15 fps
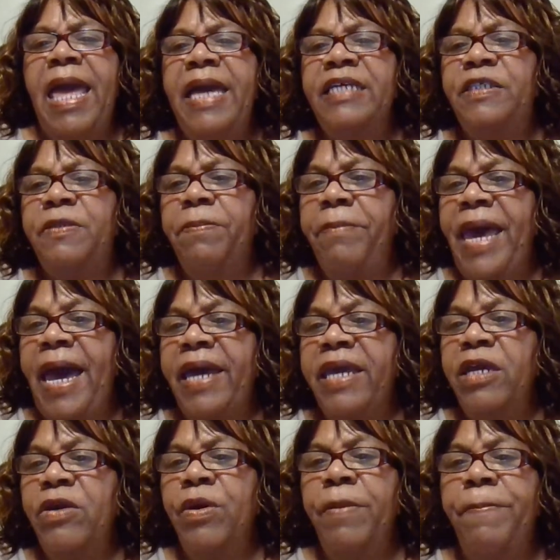As
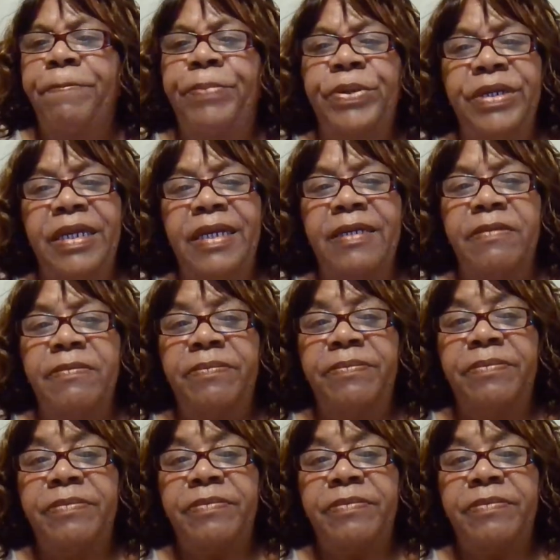Meyer put it,